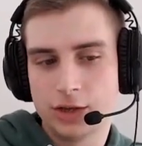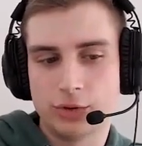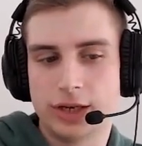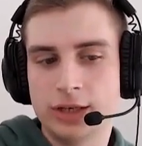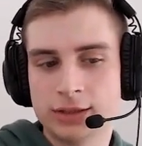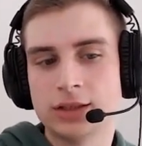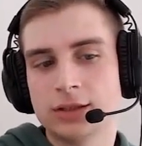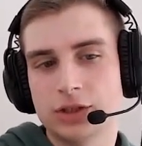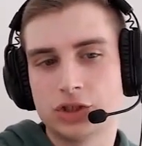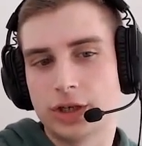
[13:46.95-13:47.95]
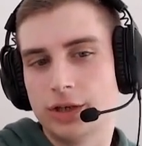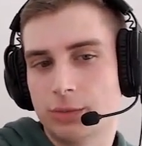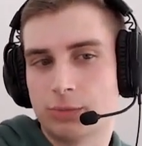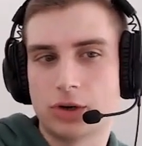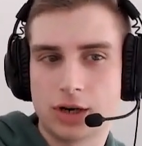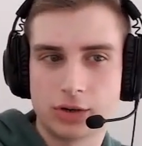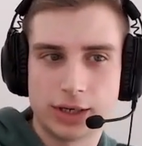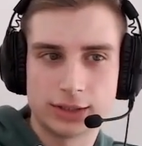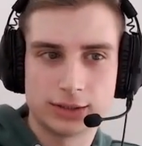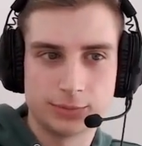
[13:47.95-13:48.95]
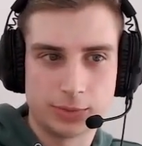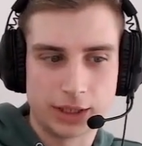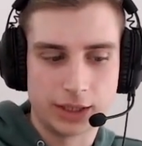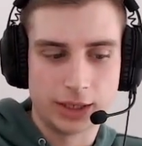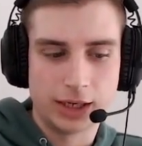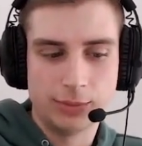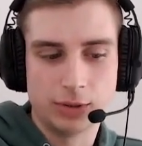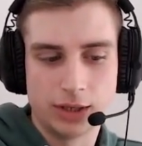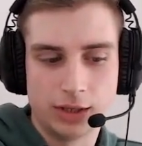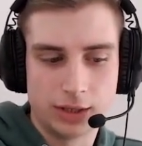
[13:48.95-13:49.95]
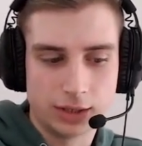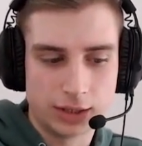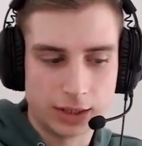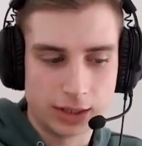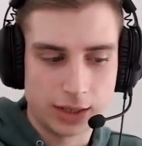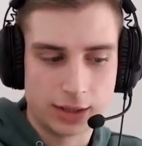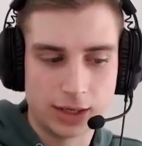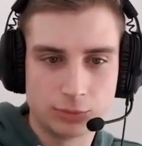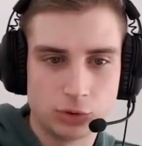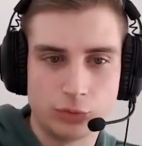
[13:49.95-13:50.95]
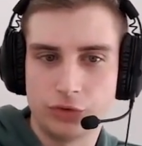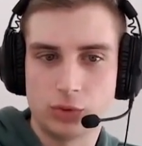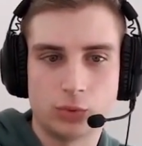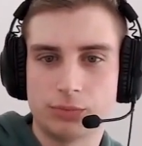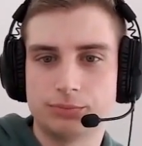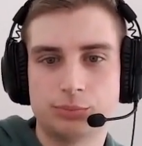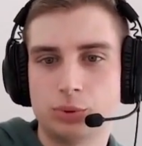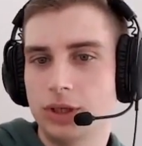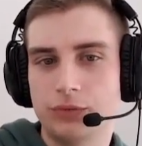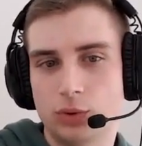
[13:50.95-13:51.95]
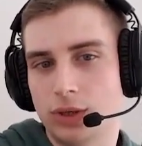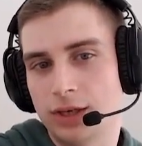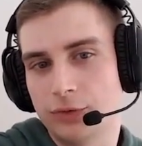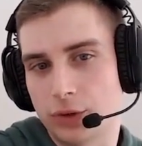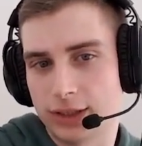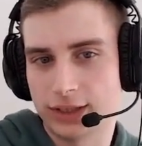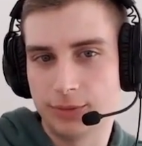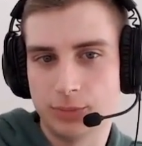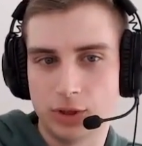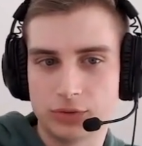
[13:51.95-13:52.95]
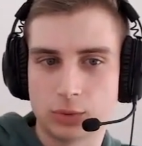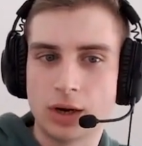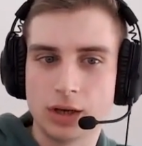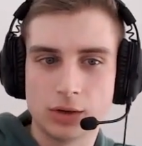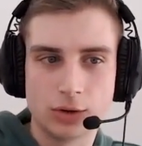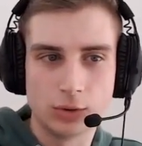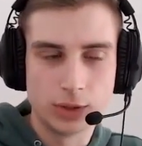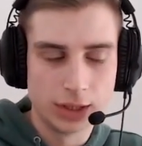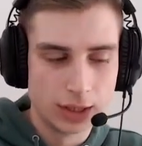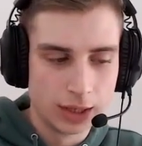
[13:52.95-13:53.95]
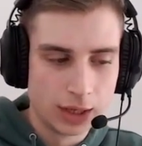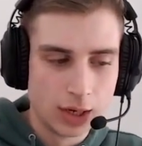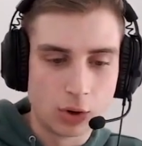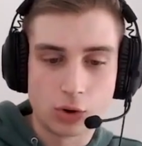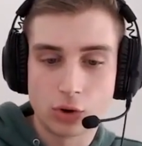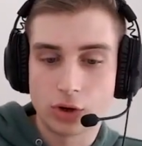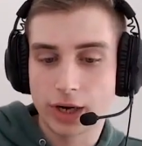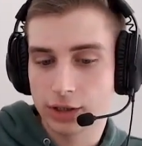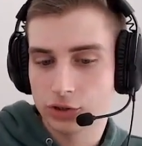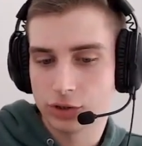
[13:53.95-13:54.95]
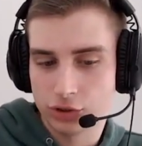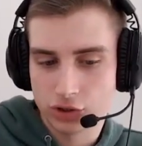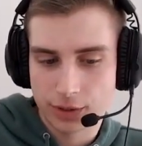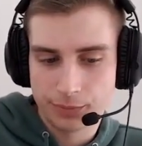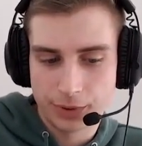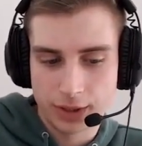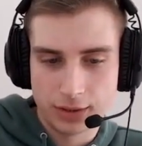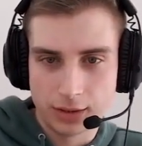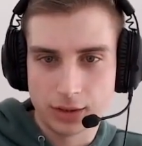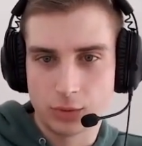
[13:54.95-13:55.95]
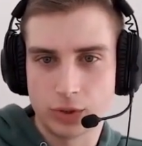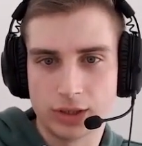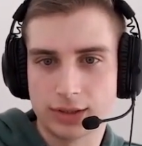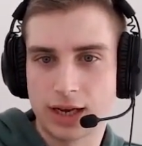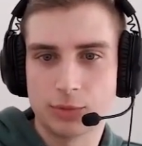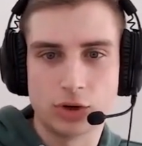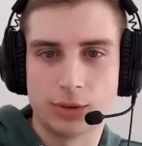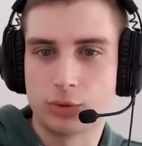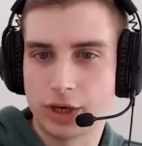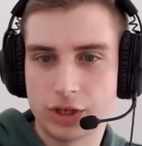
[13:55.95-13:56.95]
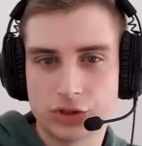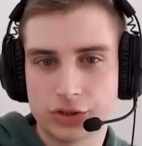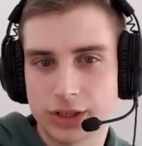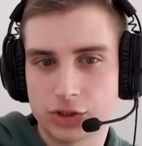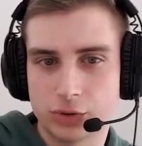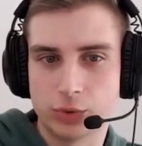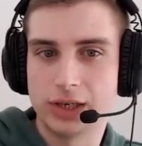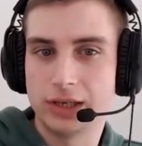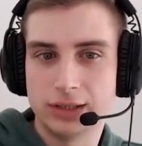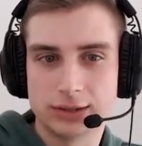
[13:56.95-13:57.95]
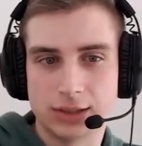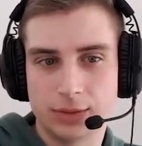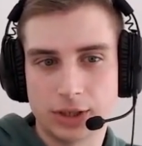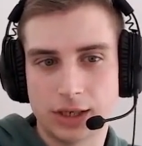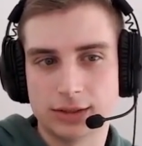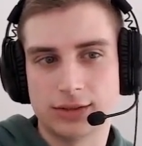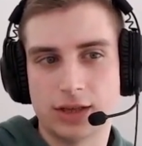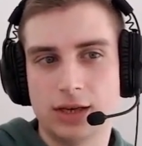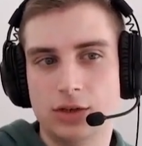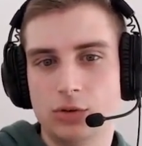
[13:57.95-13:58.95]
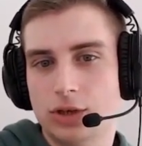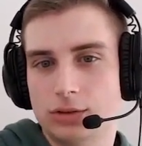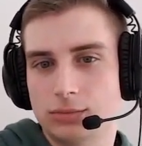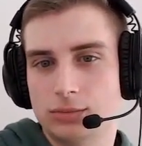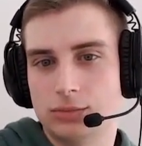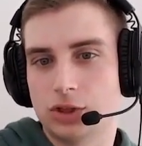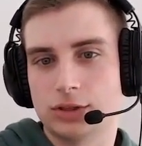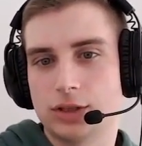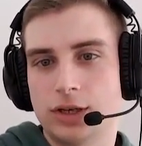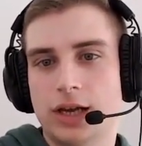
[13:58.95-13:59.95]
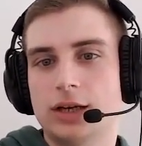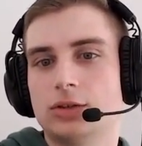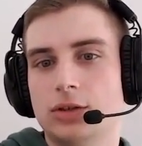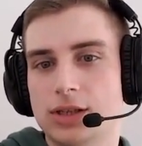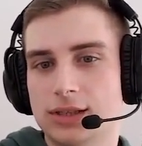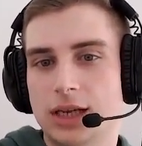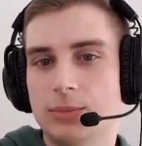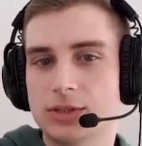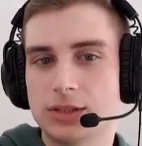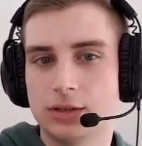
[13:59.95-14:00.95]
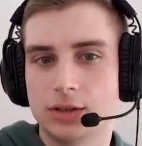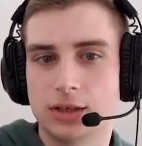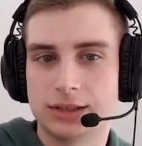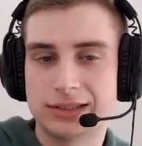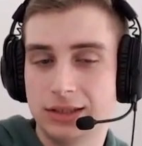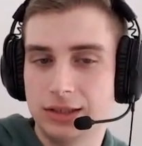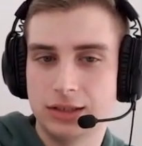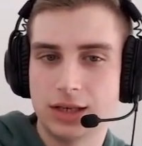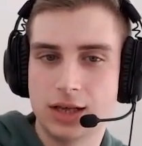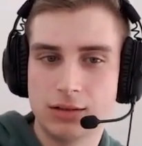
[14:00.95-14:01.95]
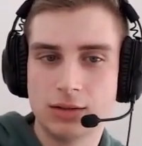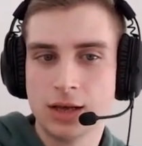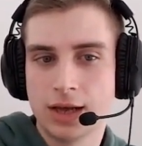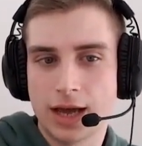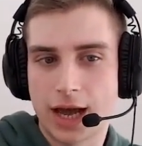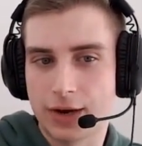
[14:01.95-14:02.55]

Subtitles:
You can instantly share your progress by enabling them to view a preview link, for example, of the running code, or actually jump in a real-time collaboration session really easily, because then you could just connect to the same CD and have